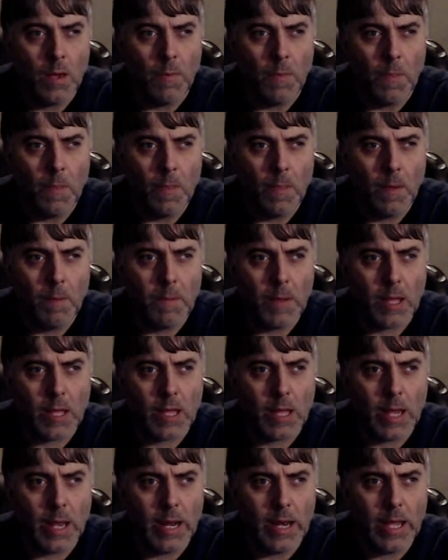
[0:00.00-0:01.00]
The
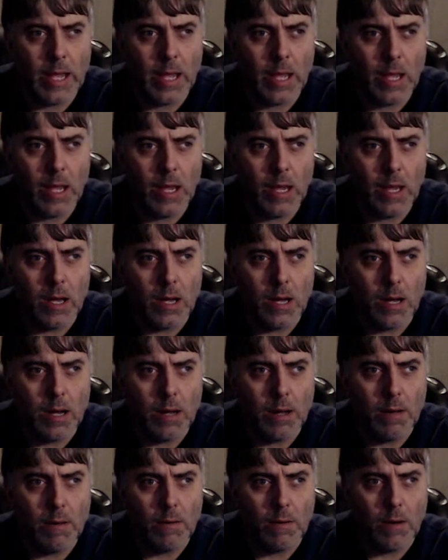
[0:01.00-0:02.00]
beginning,
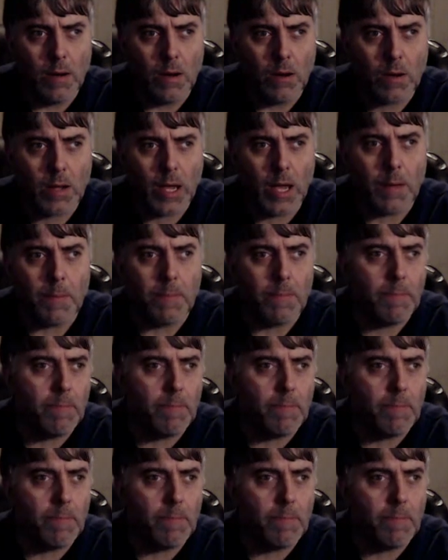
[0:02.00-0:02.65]
okay,